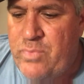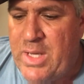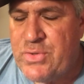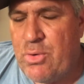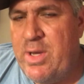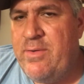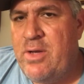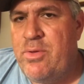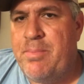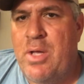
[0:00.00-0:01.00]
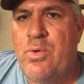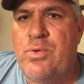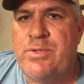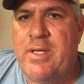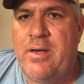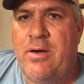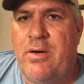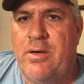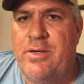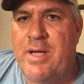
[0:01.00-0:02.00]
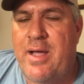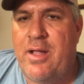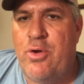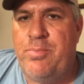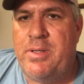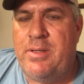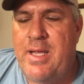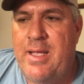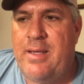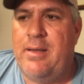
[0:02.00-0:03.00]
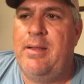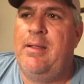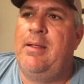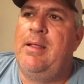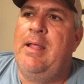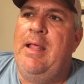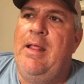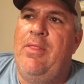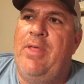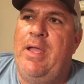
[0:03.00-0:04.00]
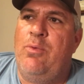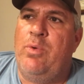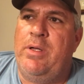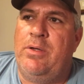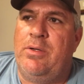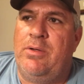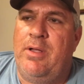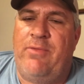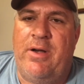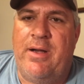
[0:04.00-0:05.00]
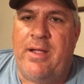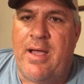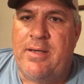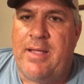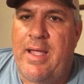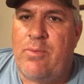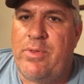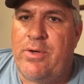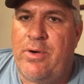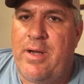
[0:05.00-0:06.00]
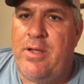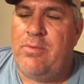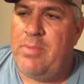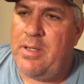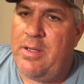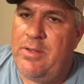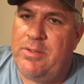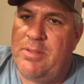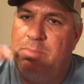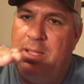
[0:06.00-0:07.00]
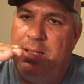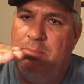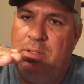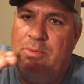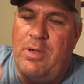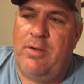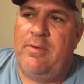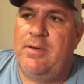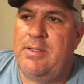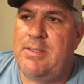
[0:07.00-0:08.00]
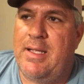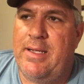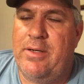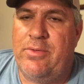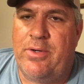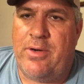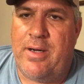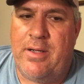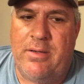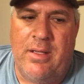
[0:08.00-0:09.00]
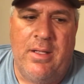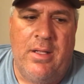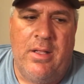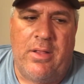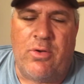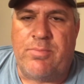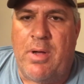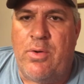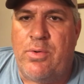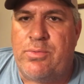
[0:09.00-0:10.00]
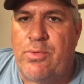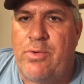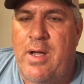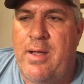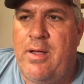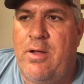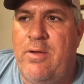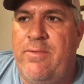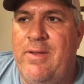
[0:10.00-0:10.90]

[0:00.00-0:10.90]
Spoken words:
So even on the bolls that are not open yet, they will, if they're in contact with the ground because the plant blew over and is laying on the ground, those bolls will rot off.